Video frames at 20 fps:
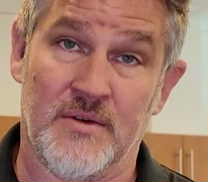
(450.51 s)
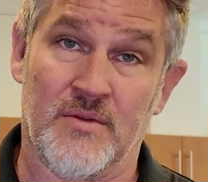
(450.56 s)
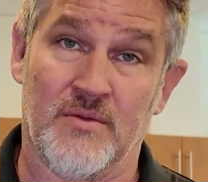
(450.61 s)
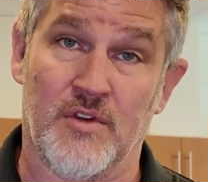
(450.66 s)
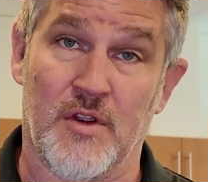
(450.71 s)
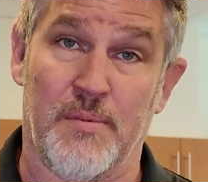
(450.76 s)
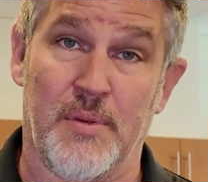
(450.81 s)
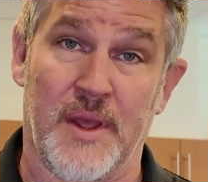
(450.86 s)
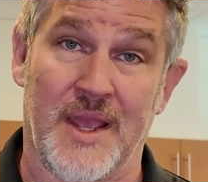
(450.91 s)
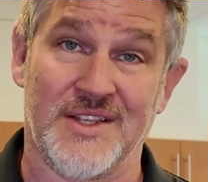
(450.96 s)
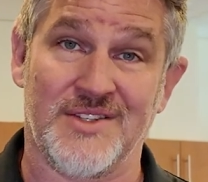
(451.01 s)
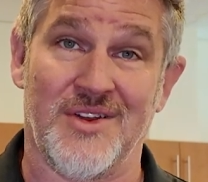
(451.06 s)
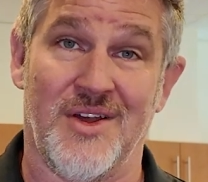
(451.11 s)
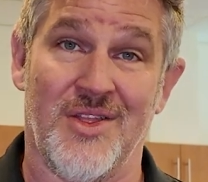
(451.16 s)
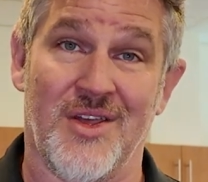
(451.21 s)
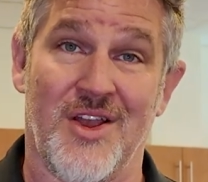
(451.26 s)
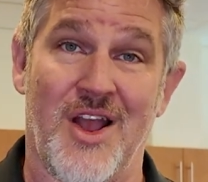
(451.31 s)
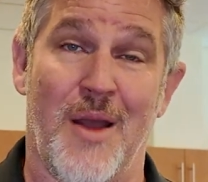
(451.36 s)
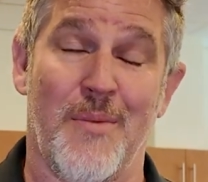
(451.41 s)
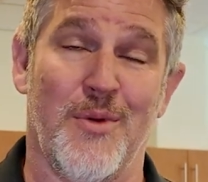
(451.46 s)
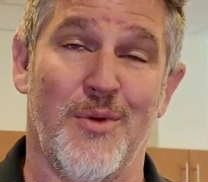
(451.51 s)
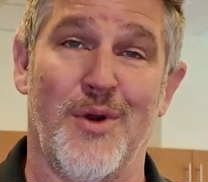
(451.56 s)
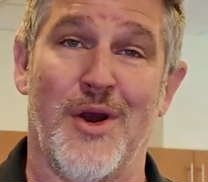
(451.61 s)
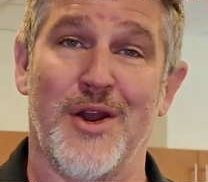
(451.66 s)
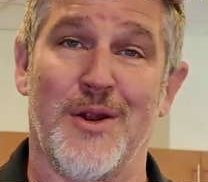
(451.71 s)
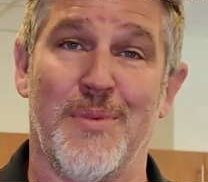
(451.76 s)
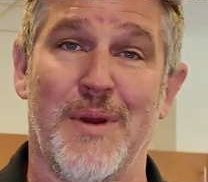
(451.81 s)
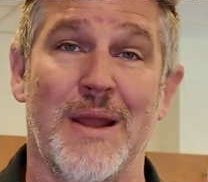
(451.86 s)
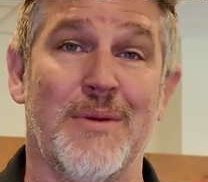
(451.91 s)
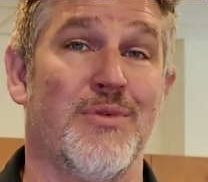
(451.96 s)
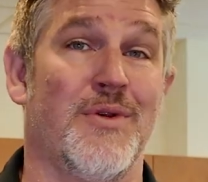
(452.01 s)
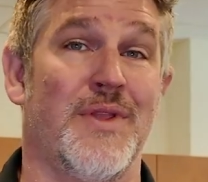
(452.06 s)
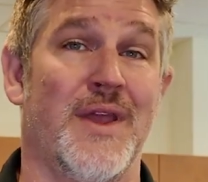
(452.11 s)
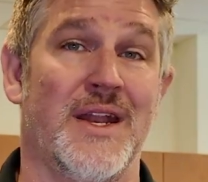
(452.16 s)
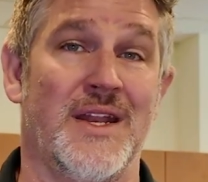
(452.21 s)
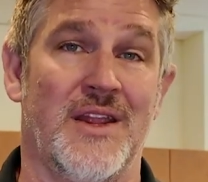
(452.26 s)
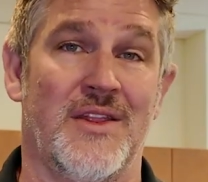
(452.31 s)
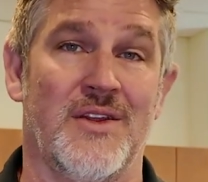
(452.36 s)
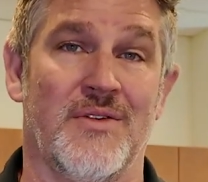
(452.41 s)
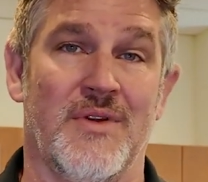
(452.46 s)
replace all the copper water pipe when
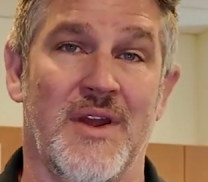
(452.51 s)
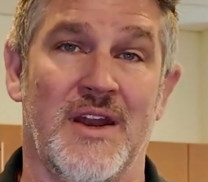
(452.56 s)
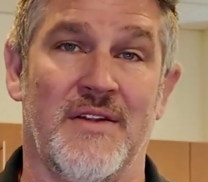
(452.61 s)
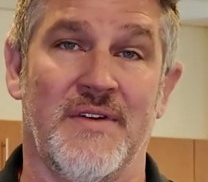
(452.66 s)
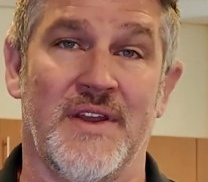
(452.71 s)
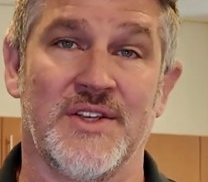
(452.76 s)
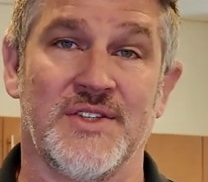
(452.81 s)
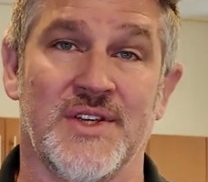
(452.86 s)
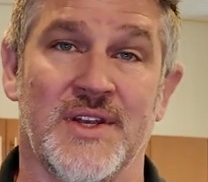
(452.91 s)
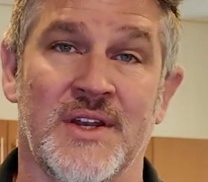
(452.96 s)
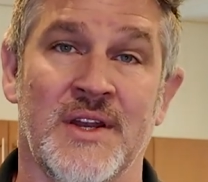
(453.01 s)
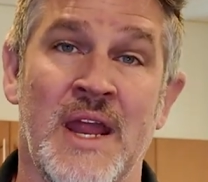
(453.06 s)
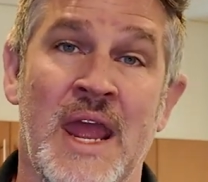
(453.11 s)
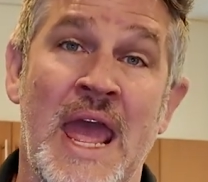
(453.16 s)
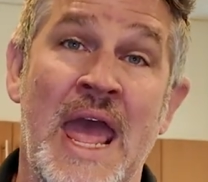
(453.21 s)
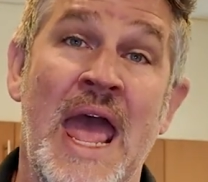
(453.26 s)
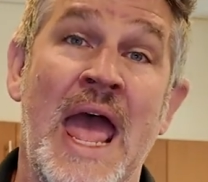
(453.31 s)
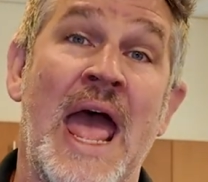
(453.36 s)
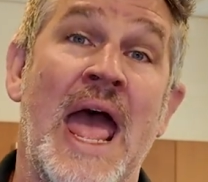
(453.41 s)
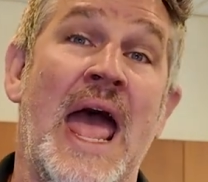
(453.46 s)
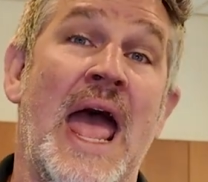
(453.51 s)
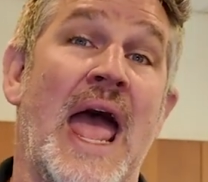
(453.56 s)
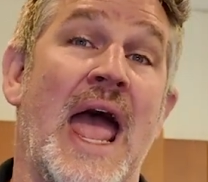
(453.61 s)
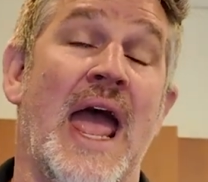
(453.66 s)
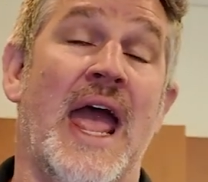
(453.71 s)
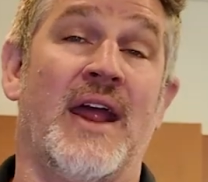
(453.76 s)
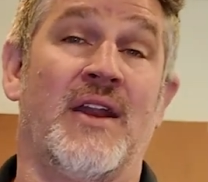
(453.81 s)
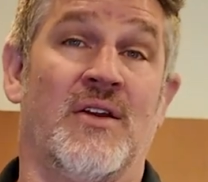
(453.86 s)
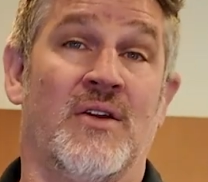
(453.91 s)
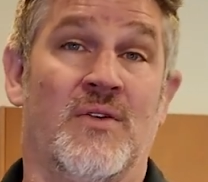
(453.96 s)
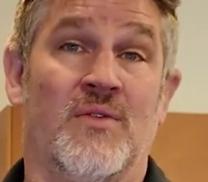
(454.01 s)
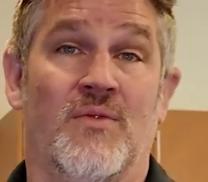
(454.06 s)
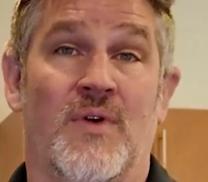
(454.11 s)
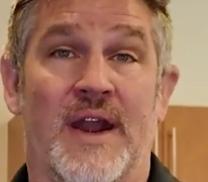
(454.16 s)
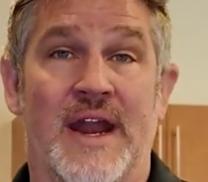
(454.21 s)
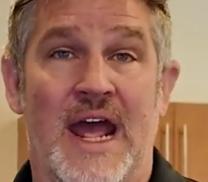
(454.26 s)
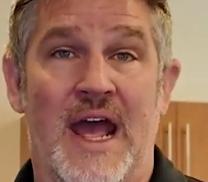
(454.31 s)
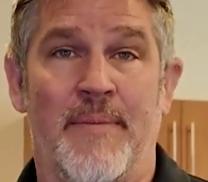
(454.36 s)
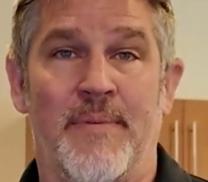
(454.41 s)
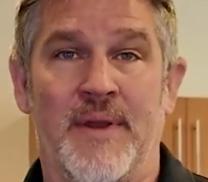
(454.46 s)
they did their renovation. And
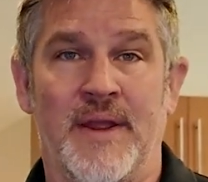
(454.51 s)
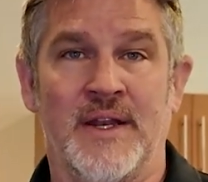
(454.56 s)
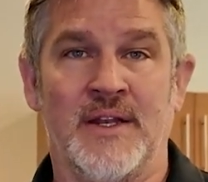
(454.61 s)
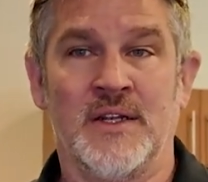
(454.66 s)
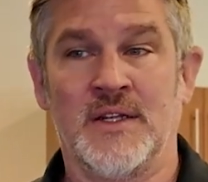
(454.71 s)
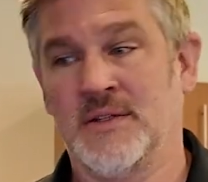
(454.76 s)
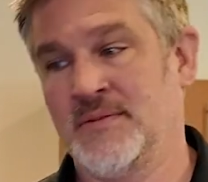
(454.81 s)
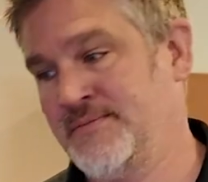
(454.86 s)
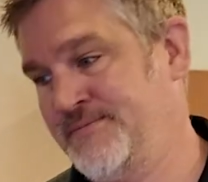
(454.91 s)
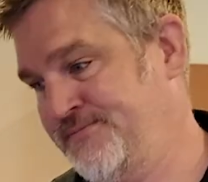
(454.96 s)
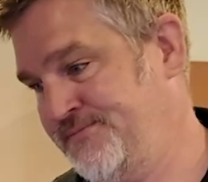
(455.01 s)
what happened?